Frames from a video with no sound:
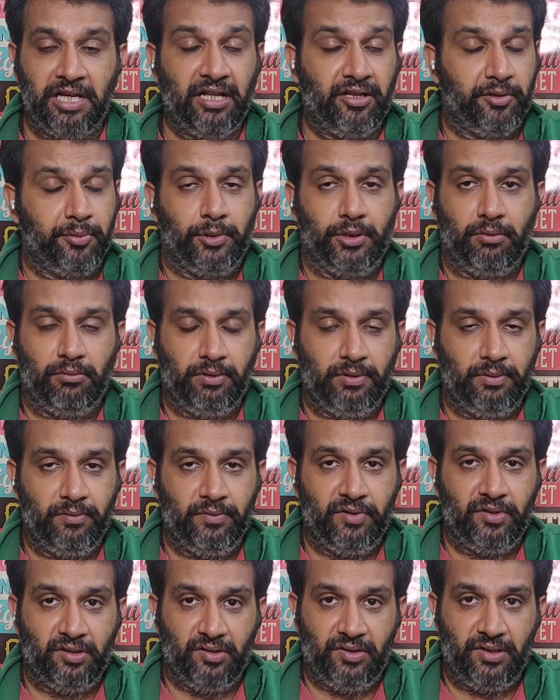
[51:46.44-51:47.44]
health
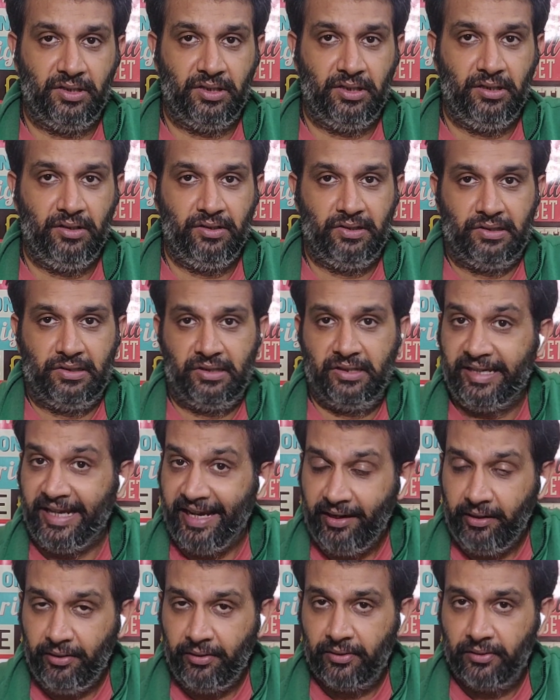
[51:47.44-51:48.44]
problems, disease,
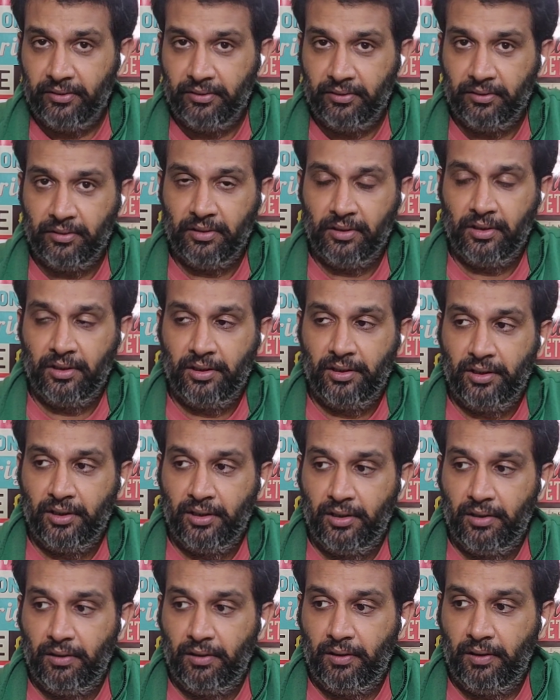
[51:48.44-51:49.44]
debt,
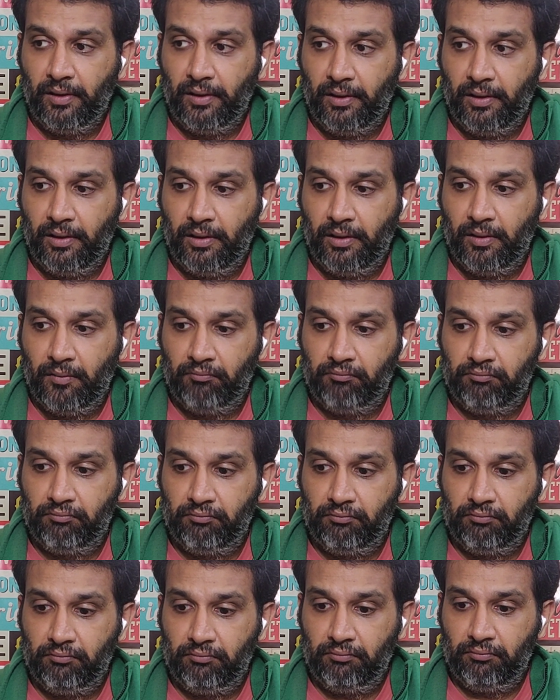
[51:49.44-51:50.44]

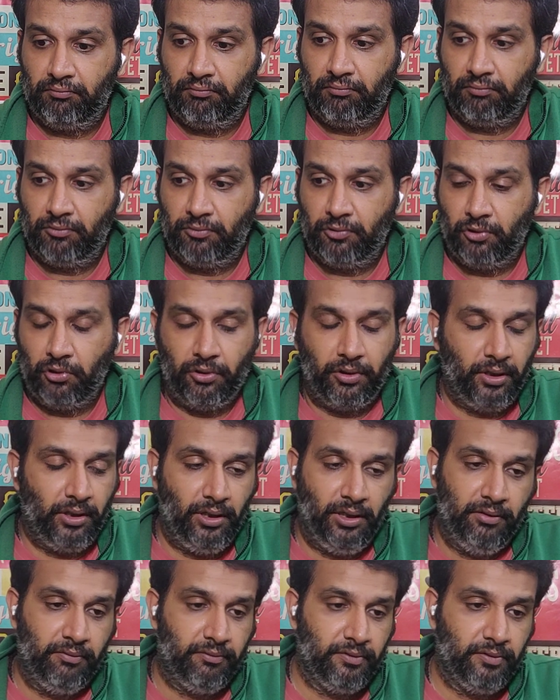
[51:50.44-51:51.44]
or
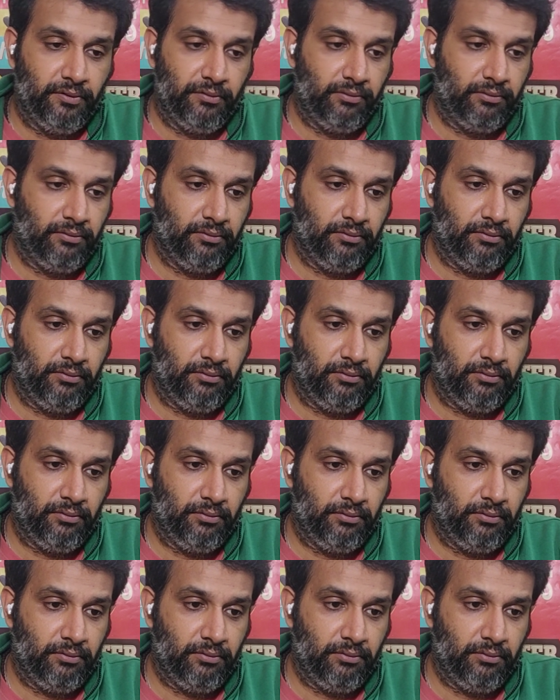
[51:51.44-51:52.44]
even
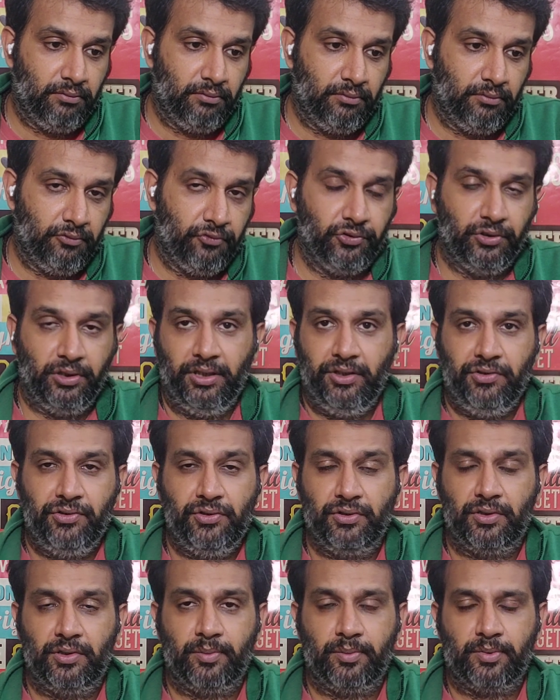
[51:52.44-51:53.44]

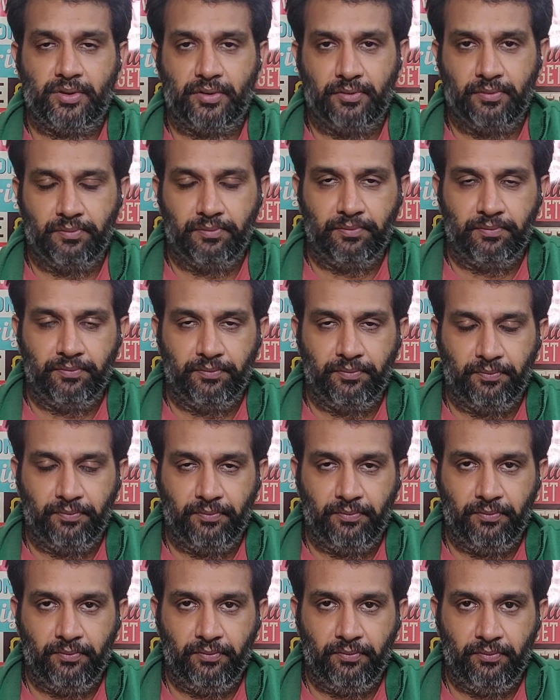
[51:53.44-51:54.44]
relationships,
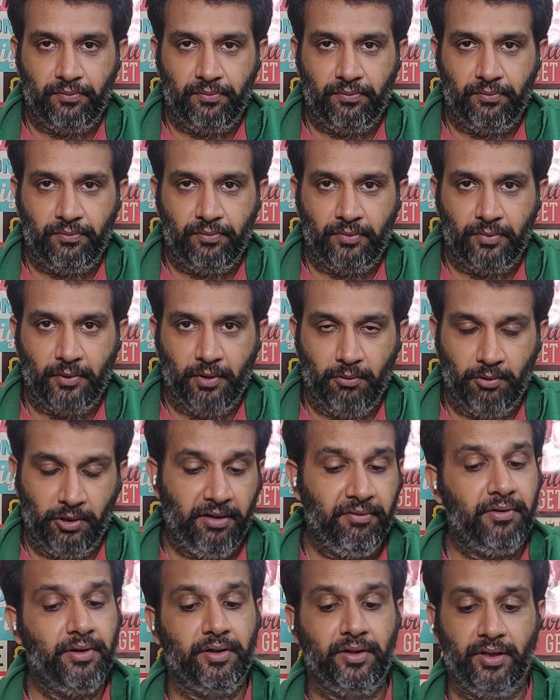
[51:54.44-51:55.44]

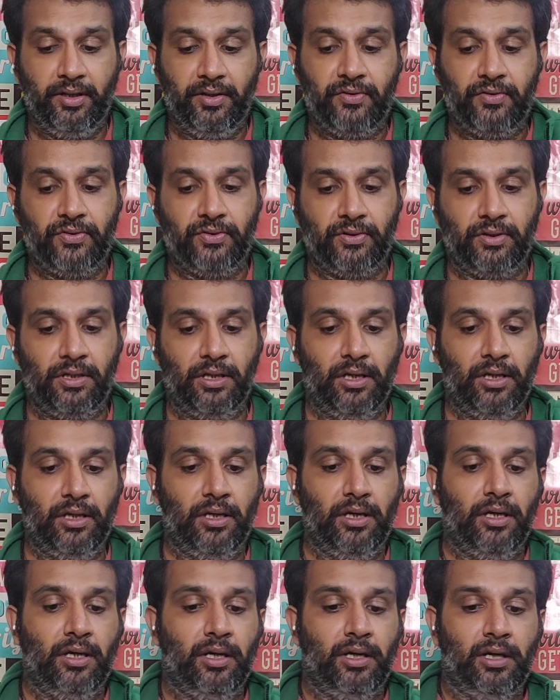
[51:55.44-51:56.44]
whatever it is.
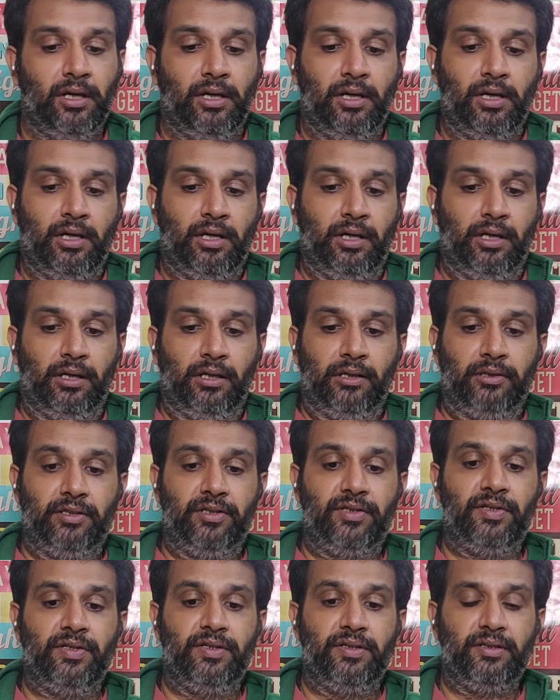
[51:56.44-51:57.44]

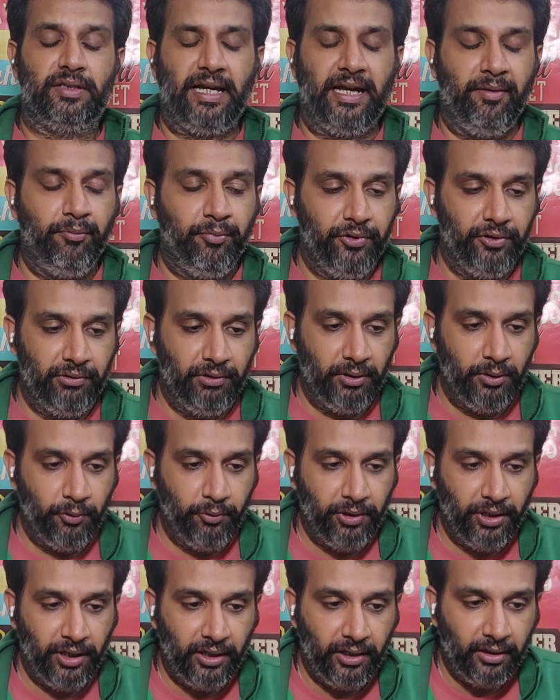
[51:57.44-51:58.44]
This is a time
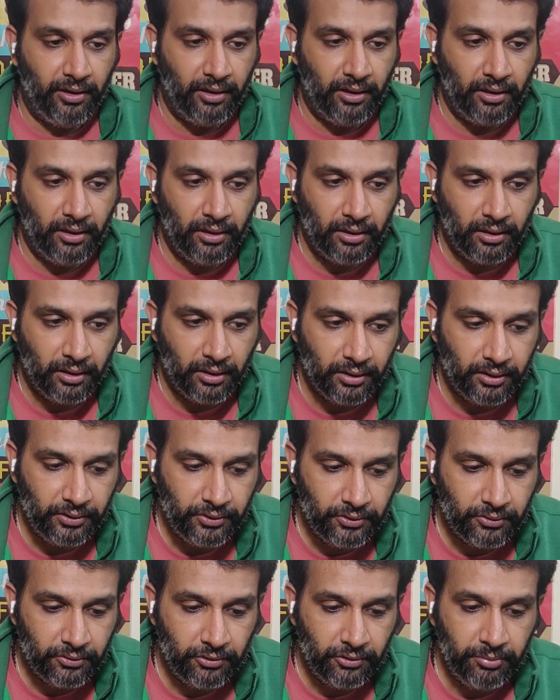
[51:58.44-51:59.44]
period where
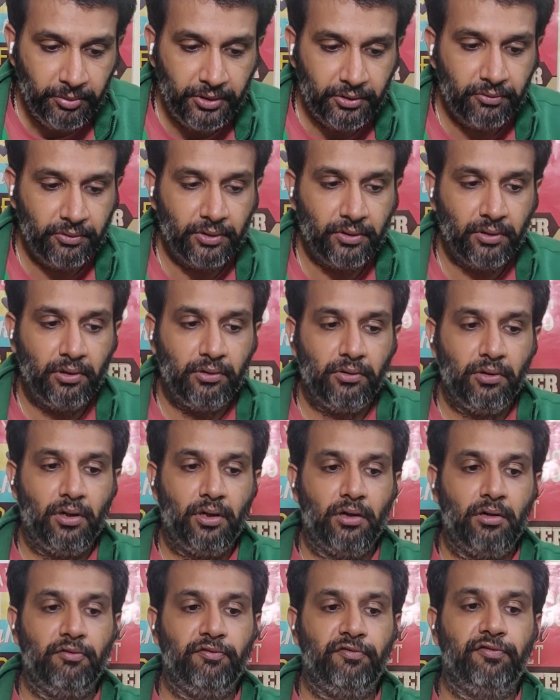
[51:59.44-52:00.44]
you're going to be doing a
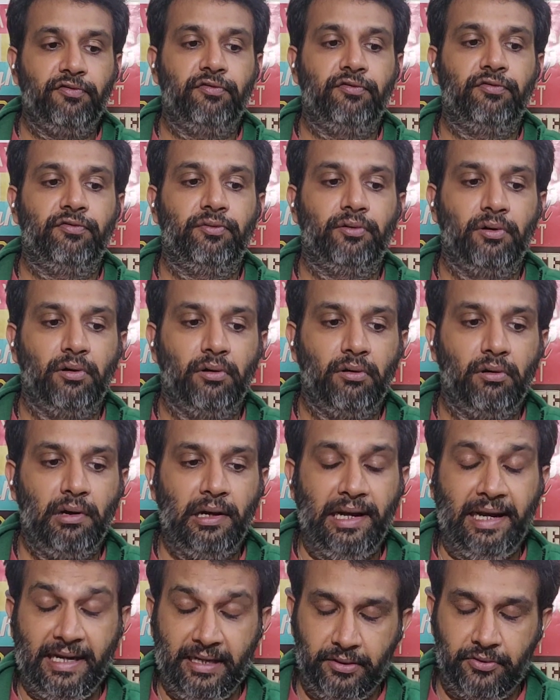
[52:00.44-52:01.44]
lot of
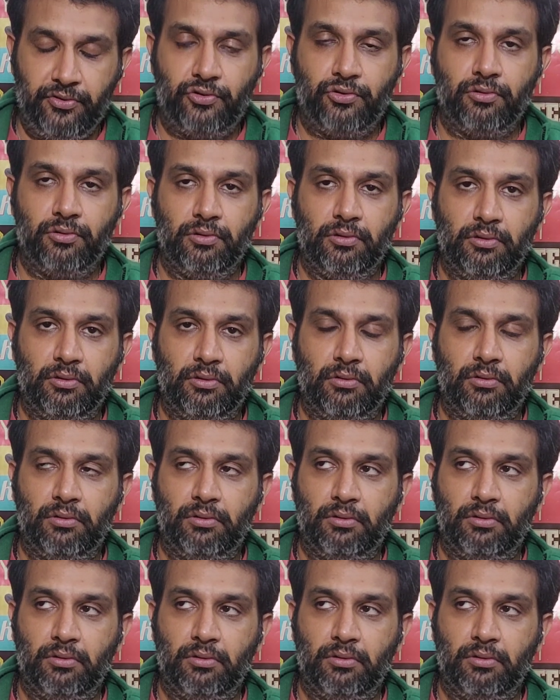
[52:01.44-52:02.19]
actual